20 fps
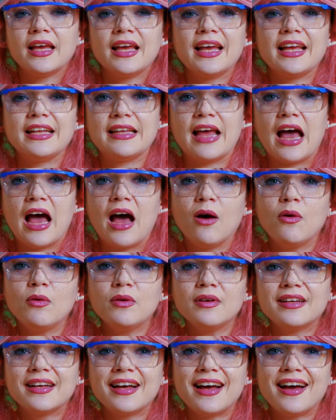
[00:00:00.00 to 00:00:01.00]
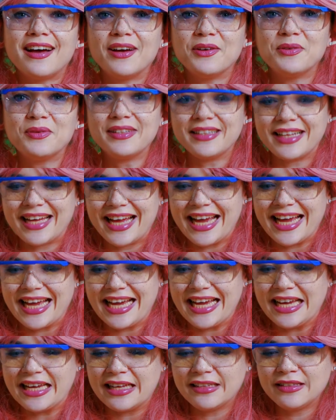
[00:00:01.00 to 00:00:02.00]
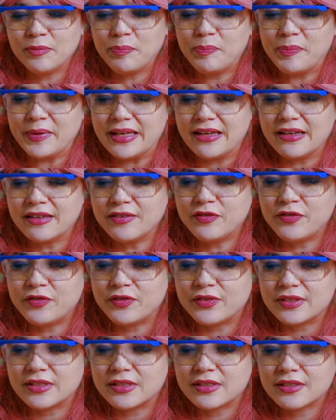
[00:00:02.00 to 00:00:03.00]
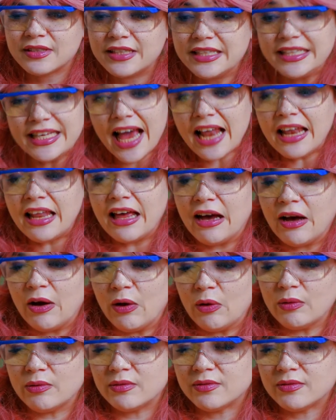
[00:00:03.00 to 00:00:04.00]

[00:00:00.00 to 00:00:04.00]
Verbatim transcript: And now I will add a bit of yellow.